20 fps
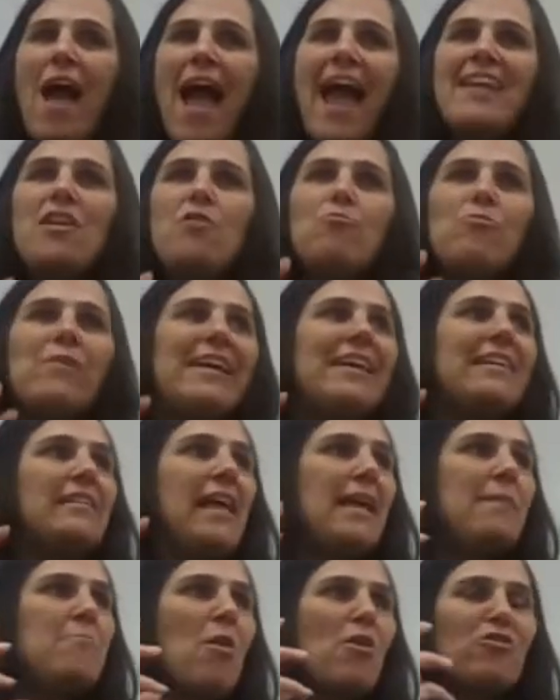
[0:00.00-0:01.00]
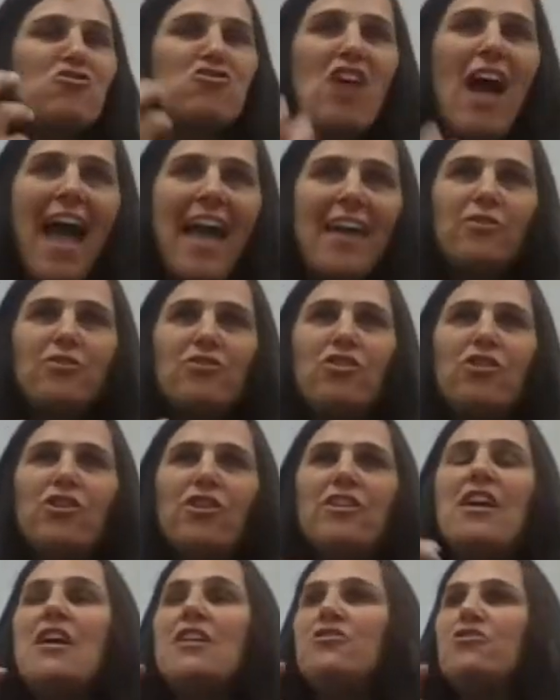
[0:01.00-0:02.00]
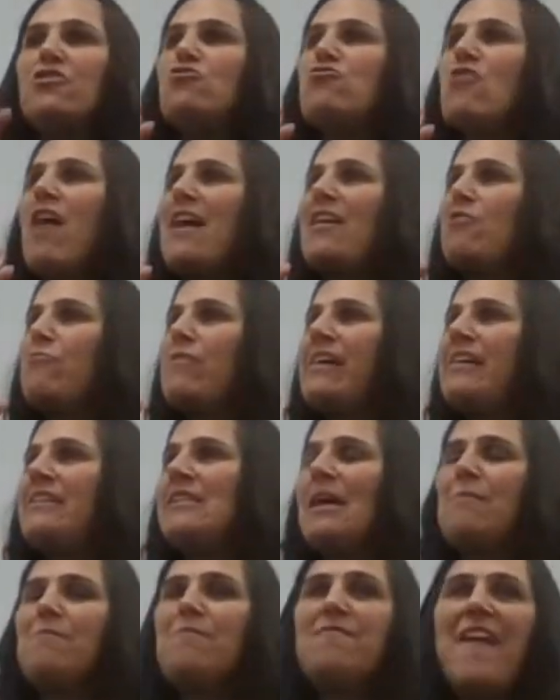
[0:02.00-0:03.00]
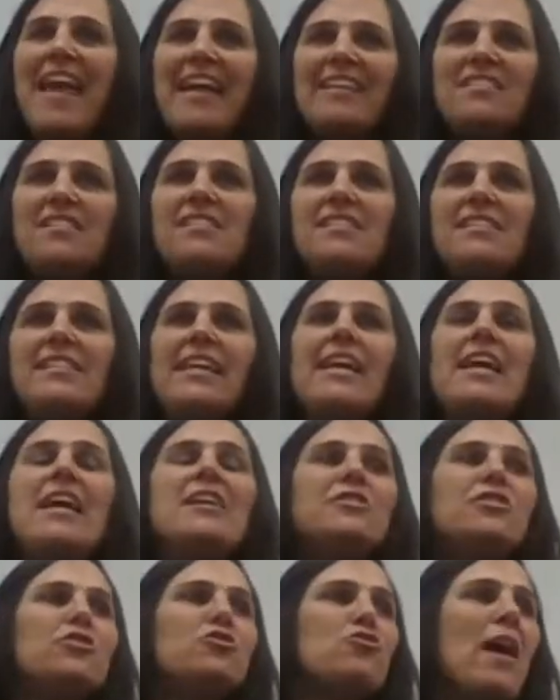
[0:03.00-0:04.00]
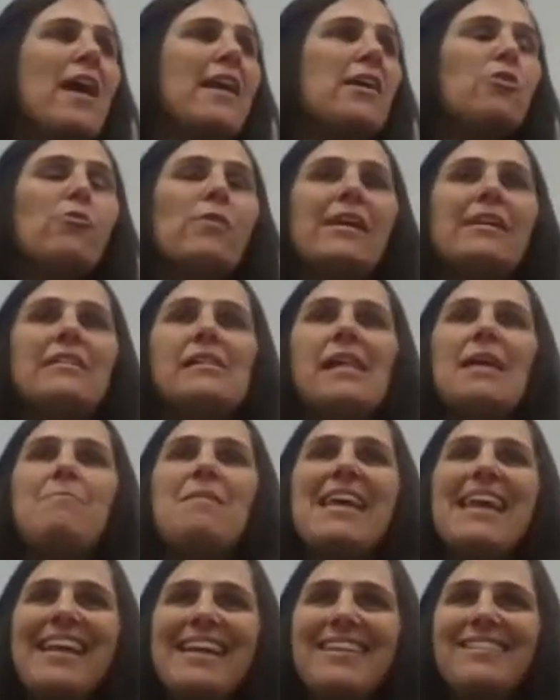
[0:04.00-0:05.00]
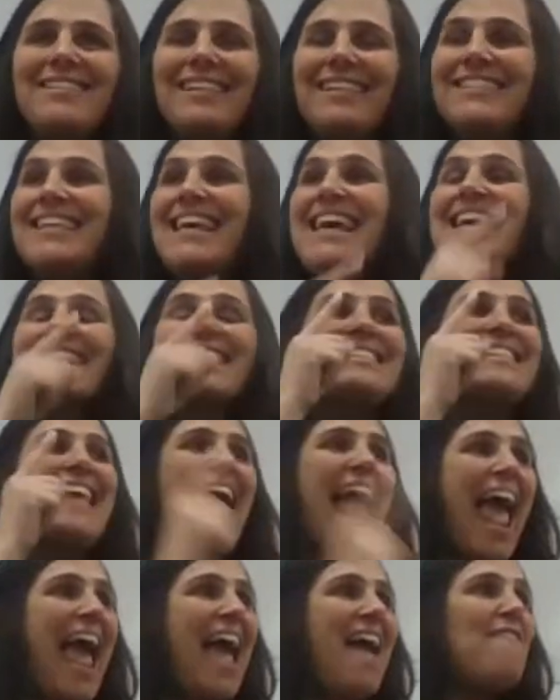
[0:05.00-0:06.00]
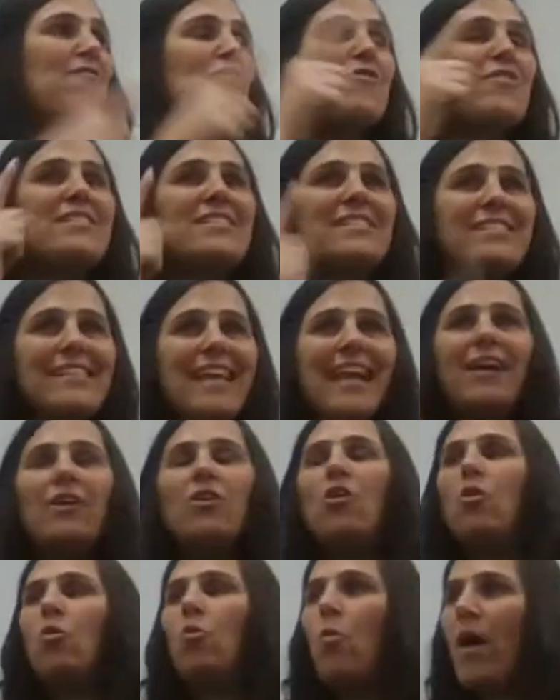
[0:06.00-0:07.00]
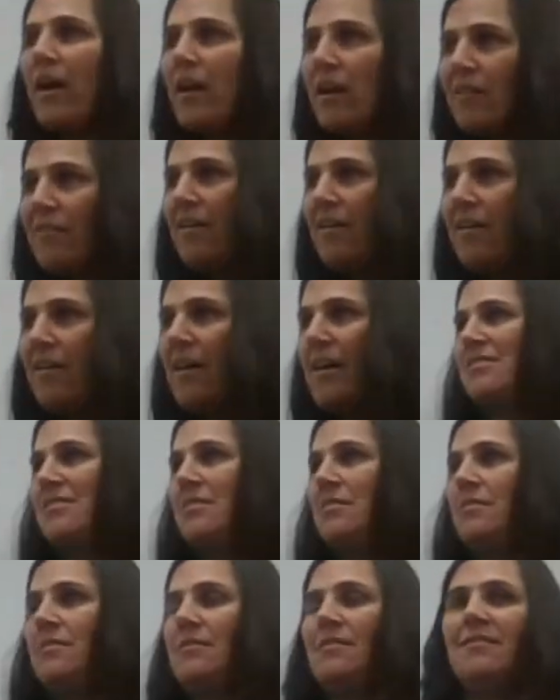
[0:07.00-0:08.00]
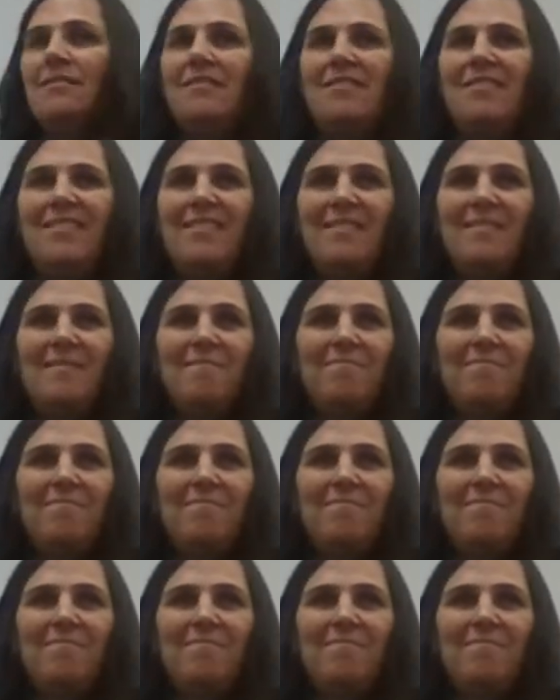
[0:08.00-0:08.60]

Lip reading: To try to reclaim our childhood, to try to reclaim fantasy, to try to reclaim innocence. Because every single one of us